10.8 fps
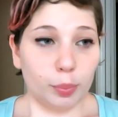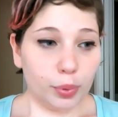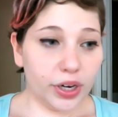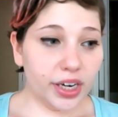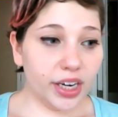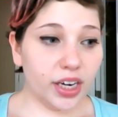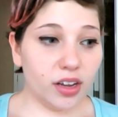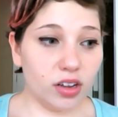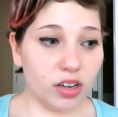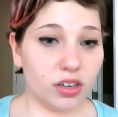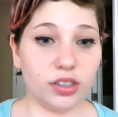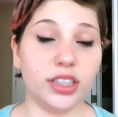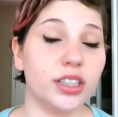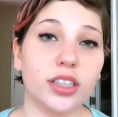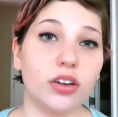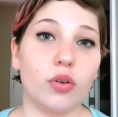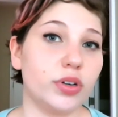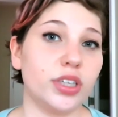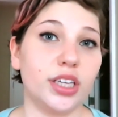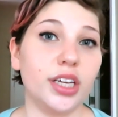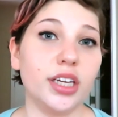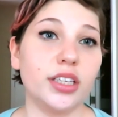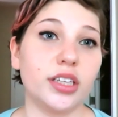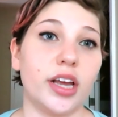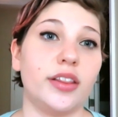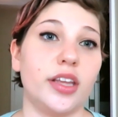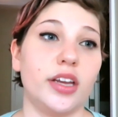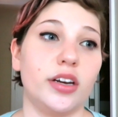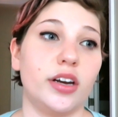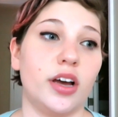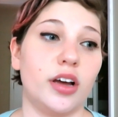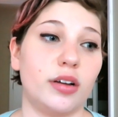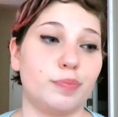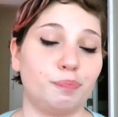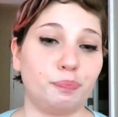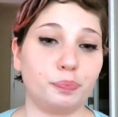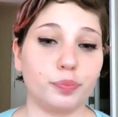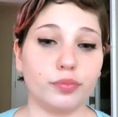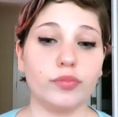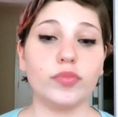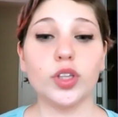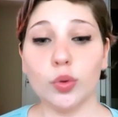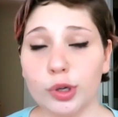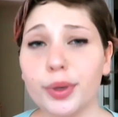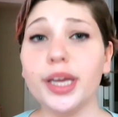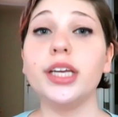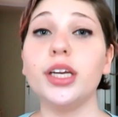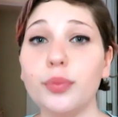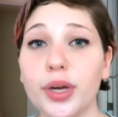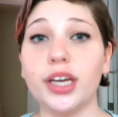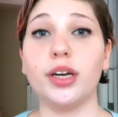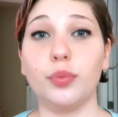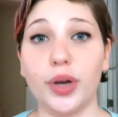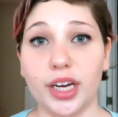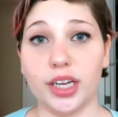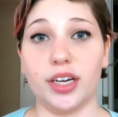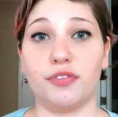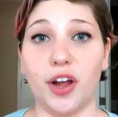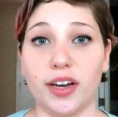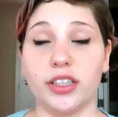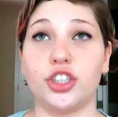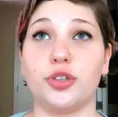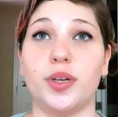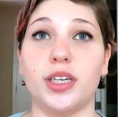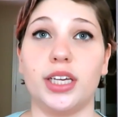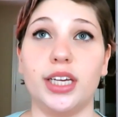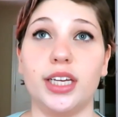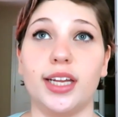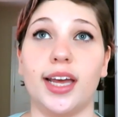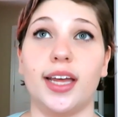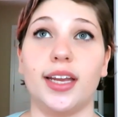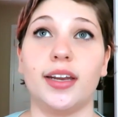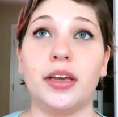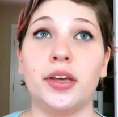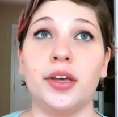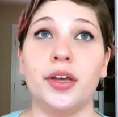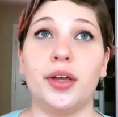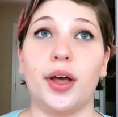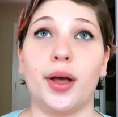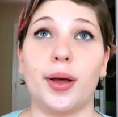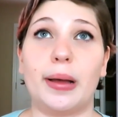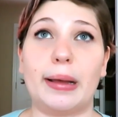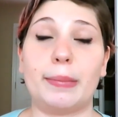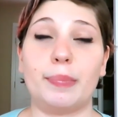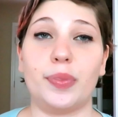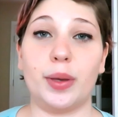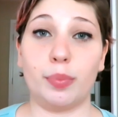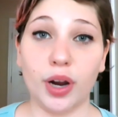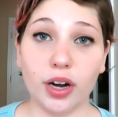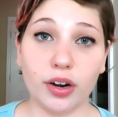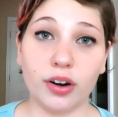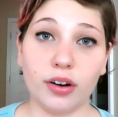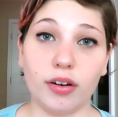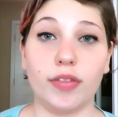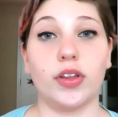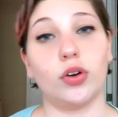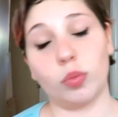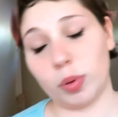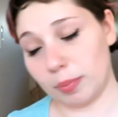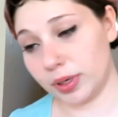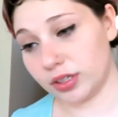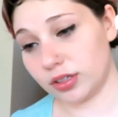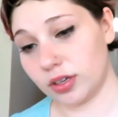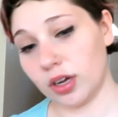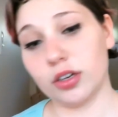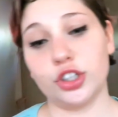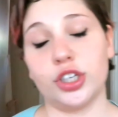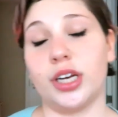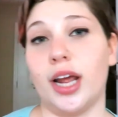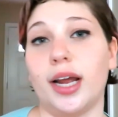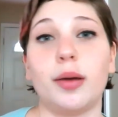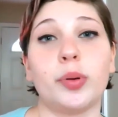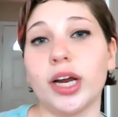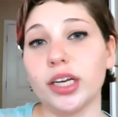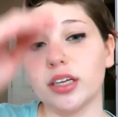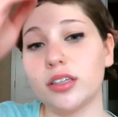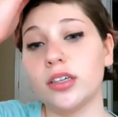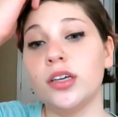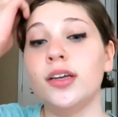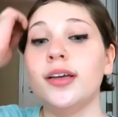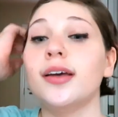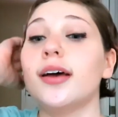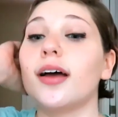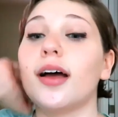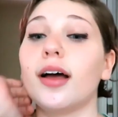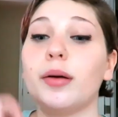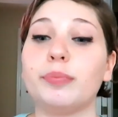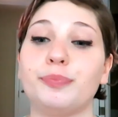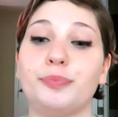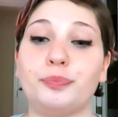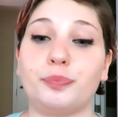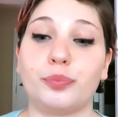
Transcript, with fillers: breeding, didn't go into heat, and then um, we waited and waited and waited, and finally she went into heat, and um, they bred her, and then no puppies. Uh, she did not get pregnant. Um,